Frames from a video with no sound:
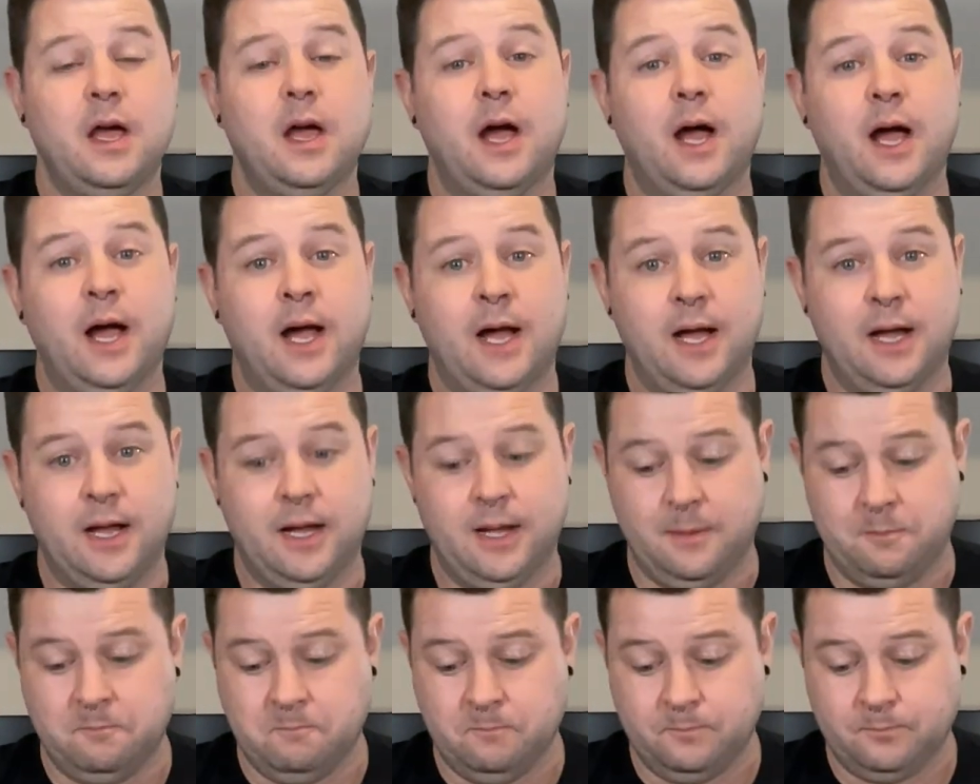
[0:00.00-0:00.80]

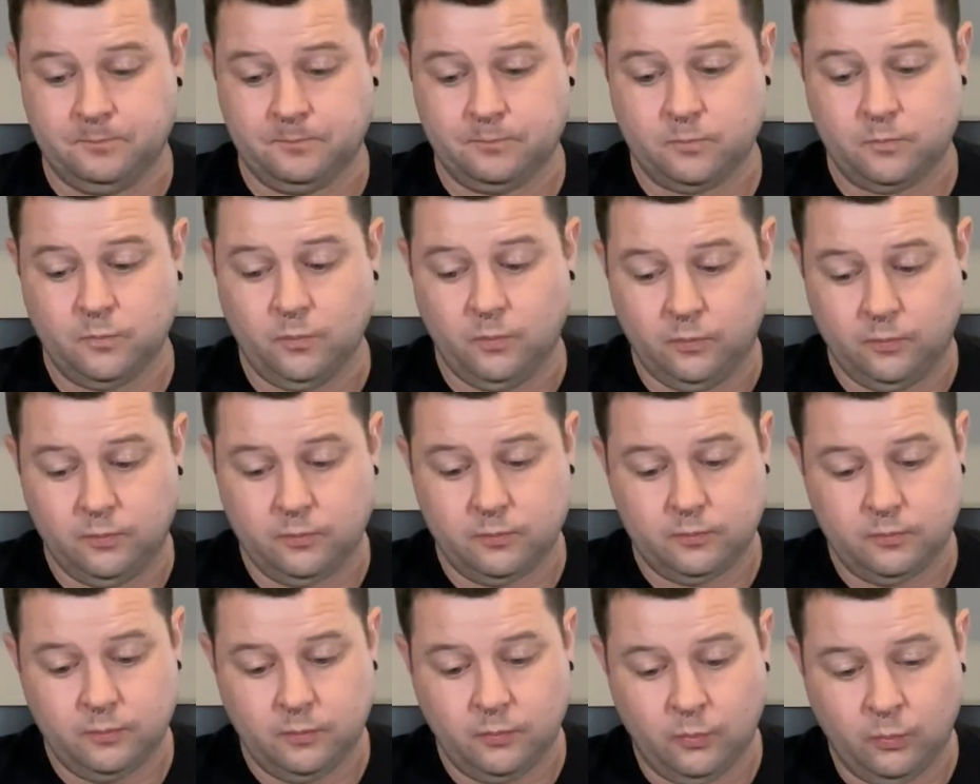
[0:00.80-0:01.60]

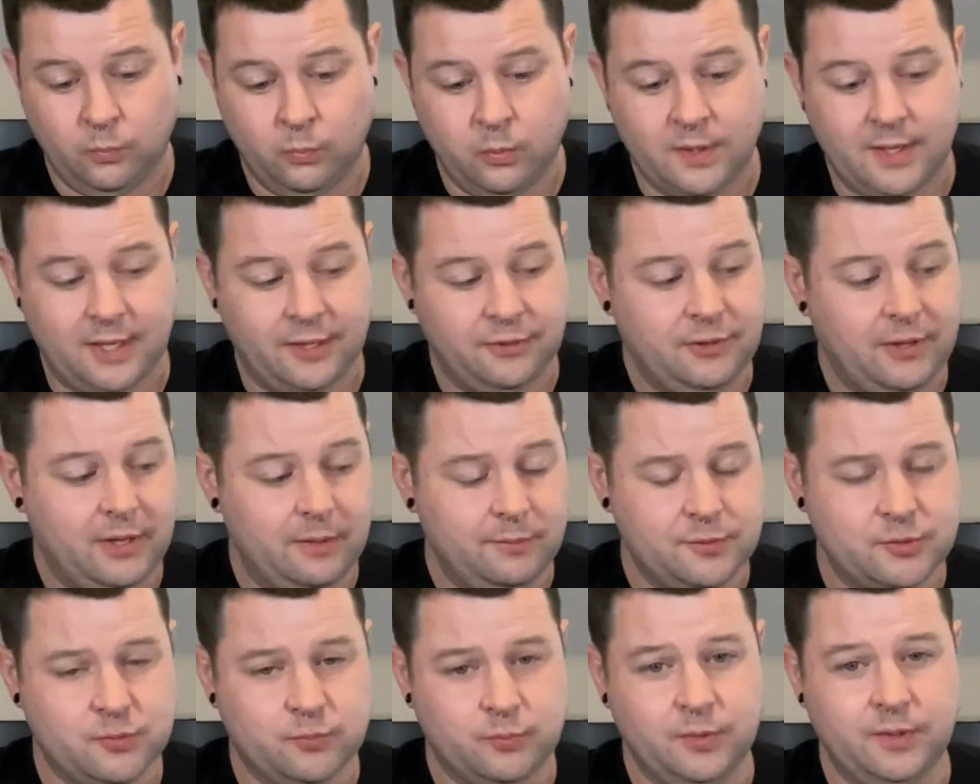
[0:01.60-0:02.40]
what I
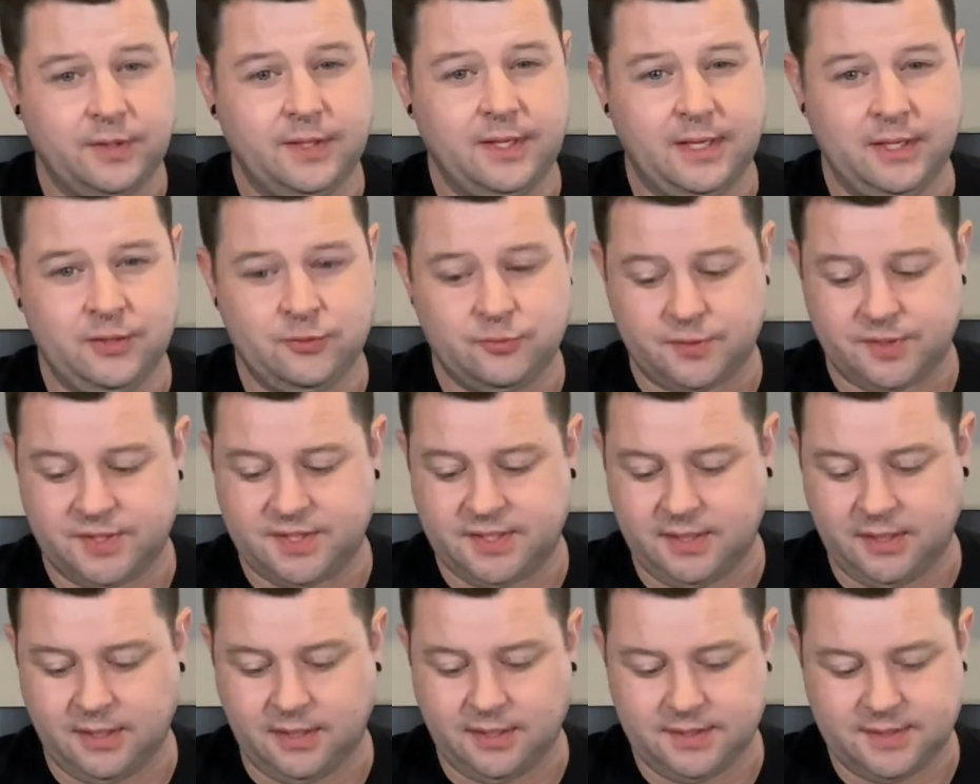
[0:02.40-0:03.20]
thought was really
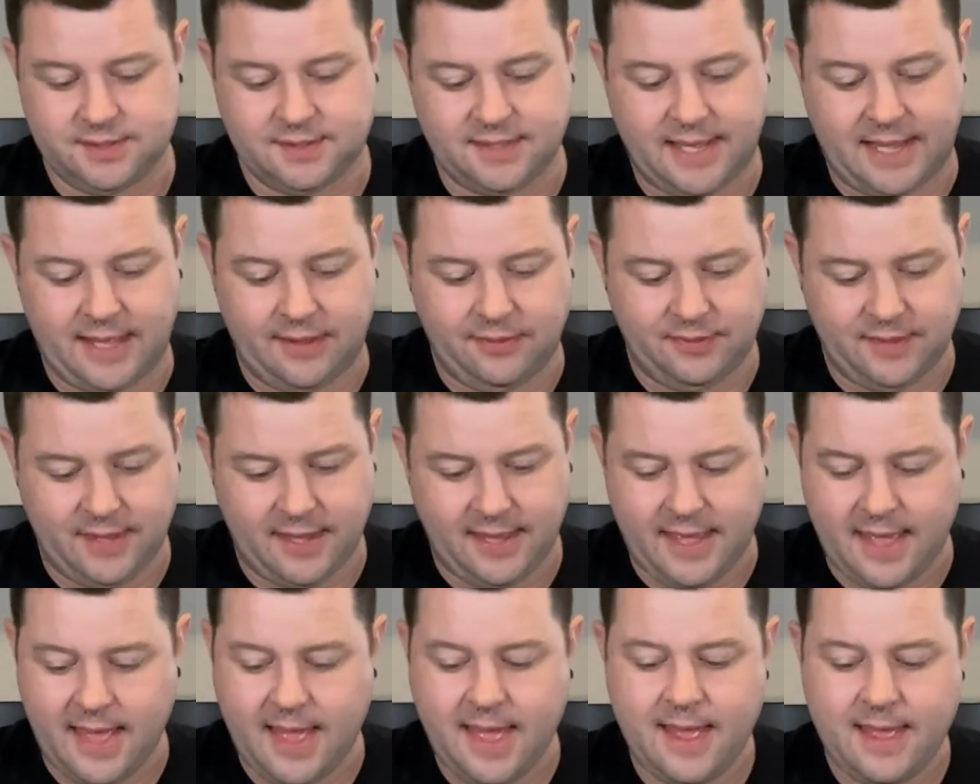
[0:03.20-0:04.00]
interesting is that they
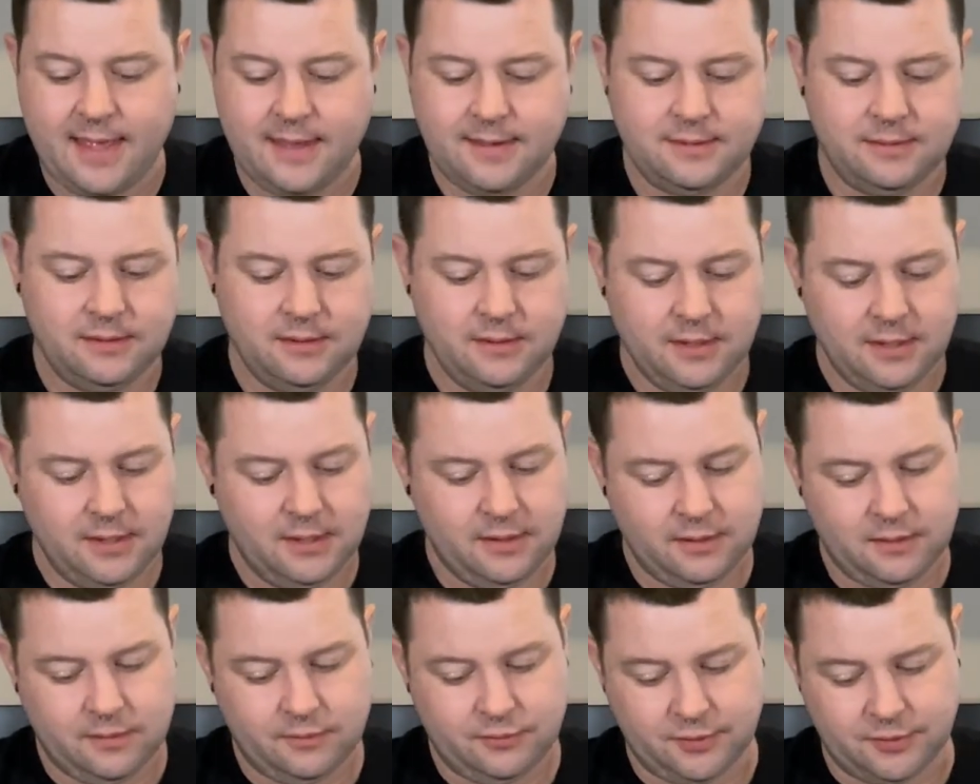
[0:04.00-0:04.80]
had
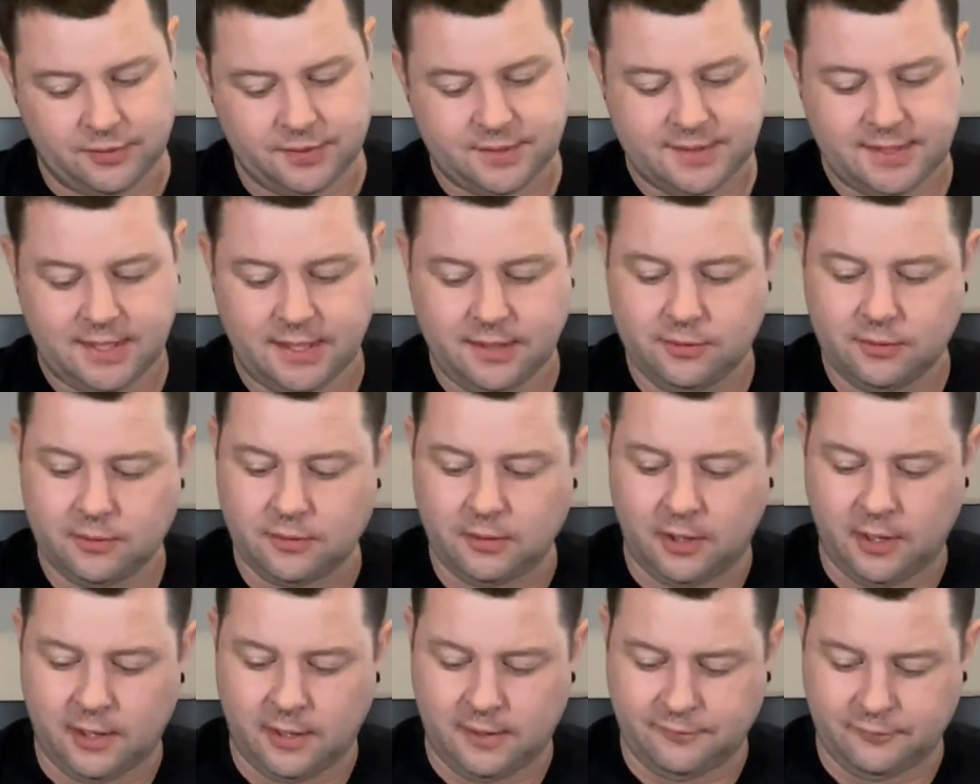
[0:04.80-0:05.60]
their
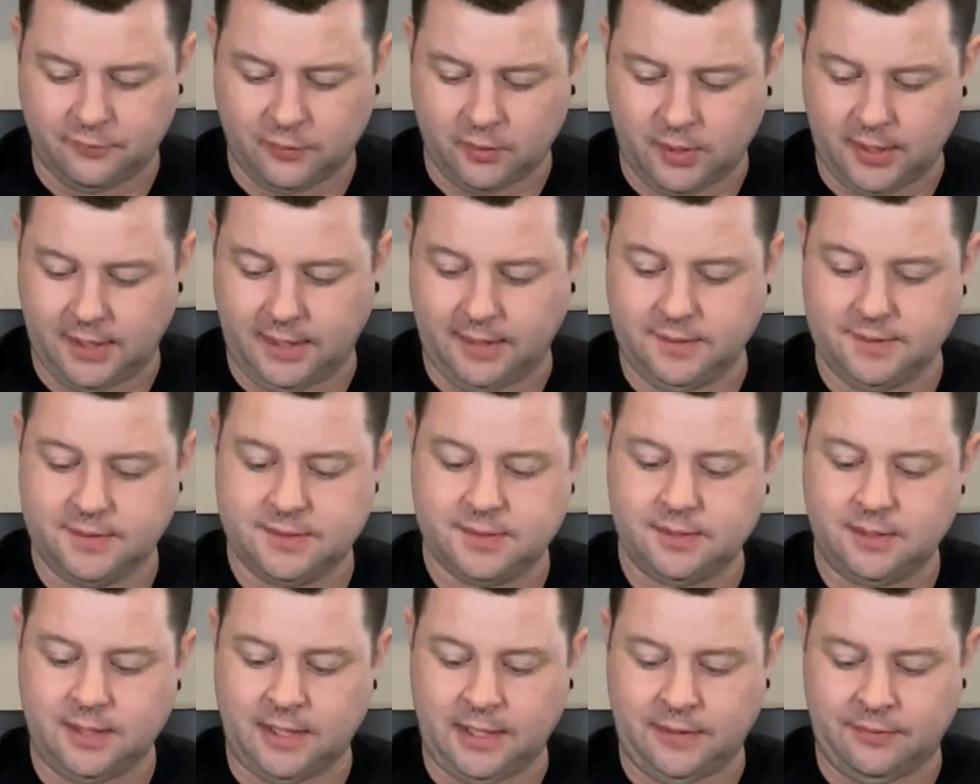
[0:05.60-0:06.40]
standard
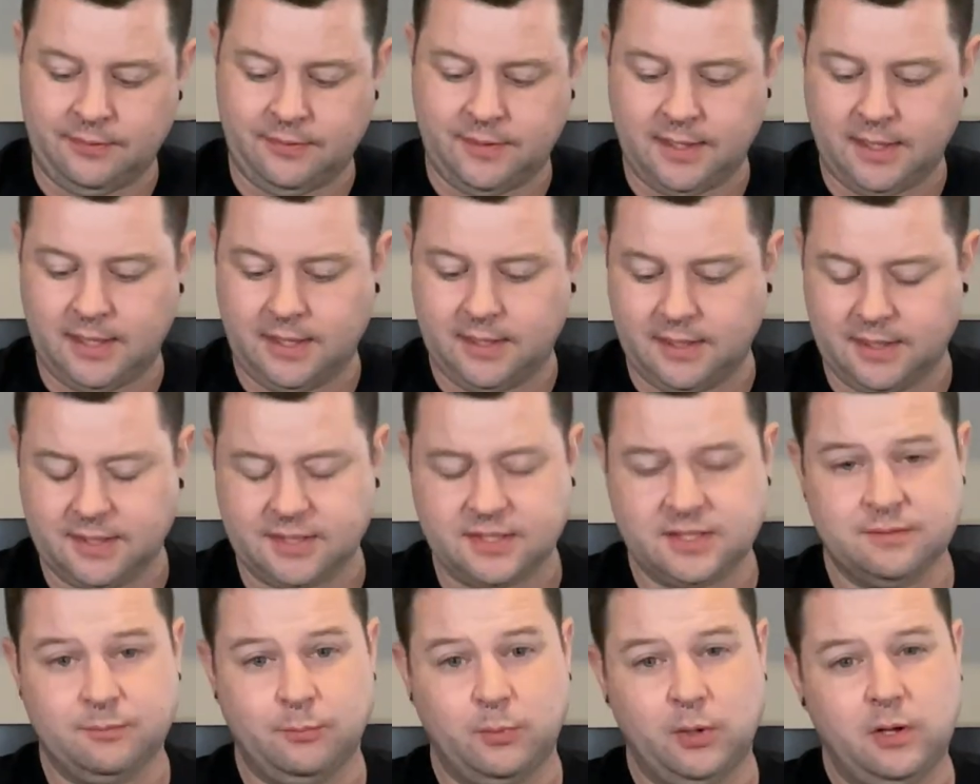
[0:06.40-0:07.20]
offerings and then a
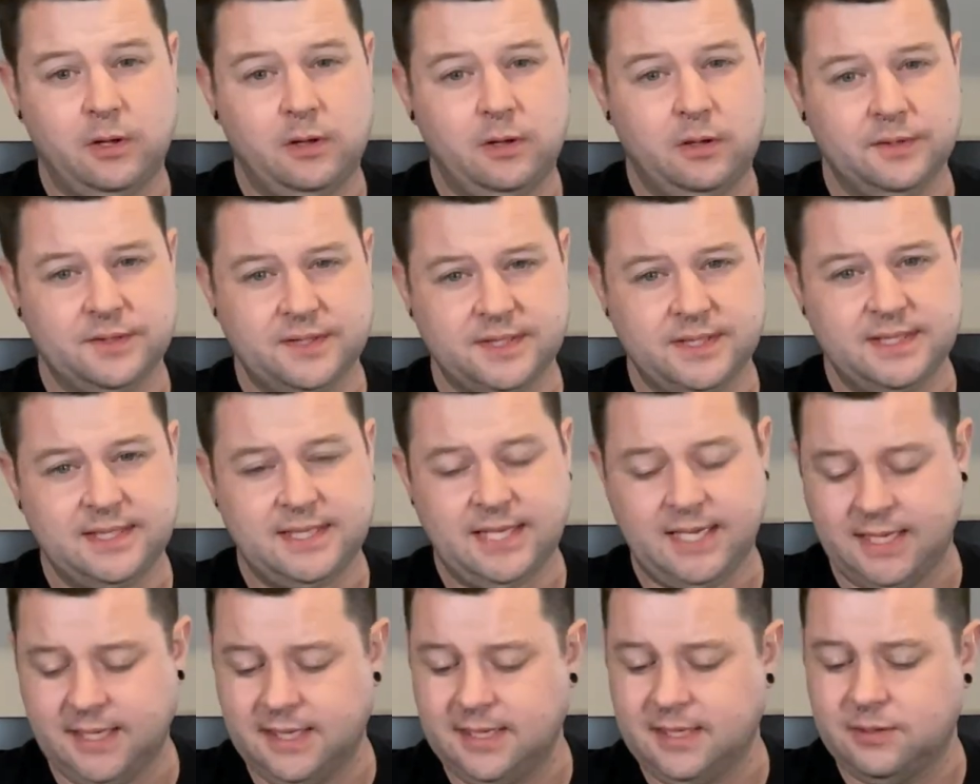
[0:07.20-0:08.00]
small
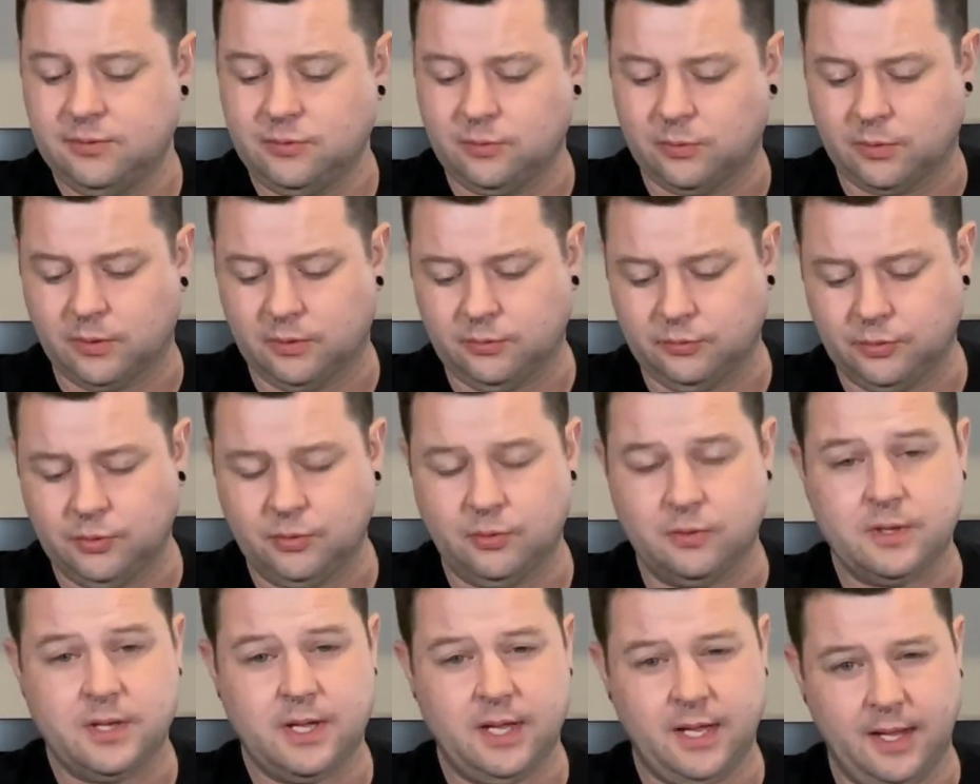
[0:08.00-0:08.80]
tin or a
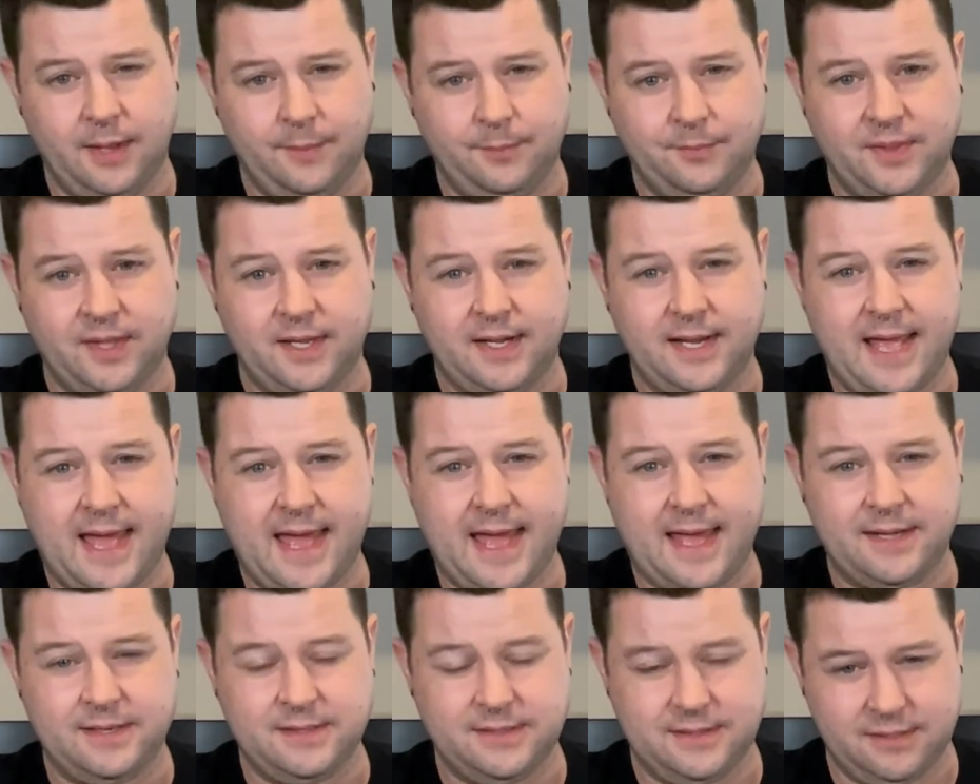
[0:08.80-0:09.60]
little cup that
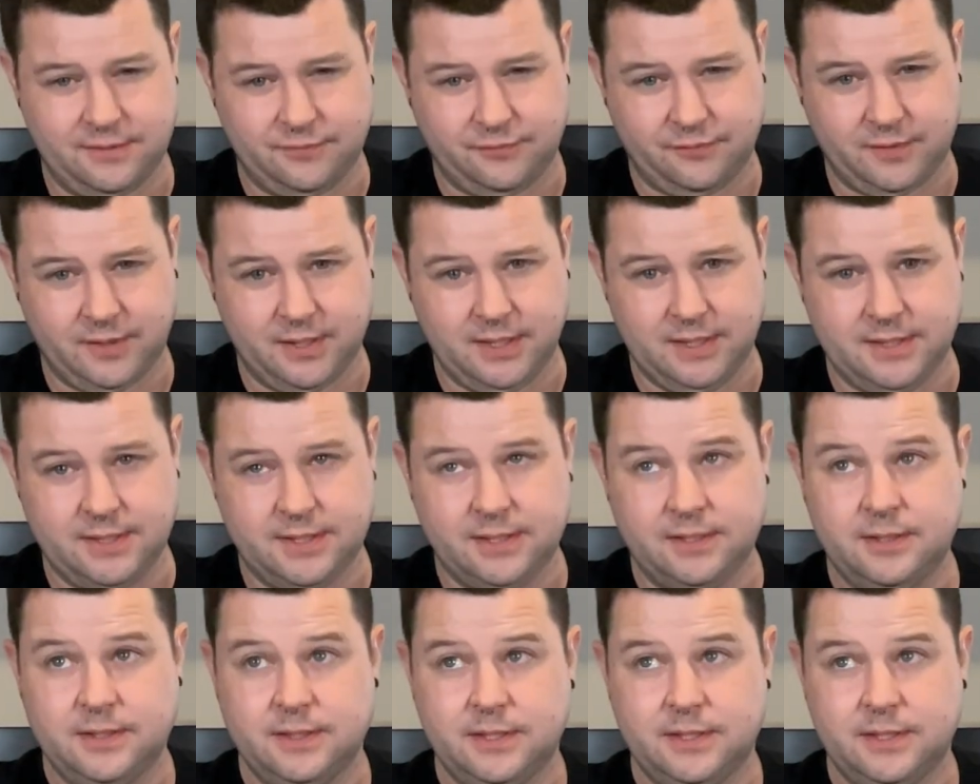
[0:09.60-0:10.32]
had different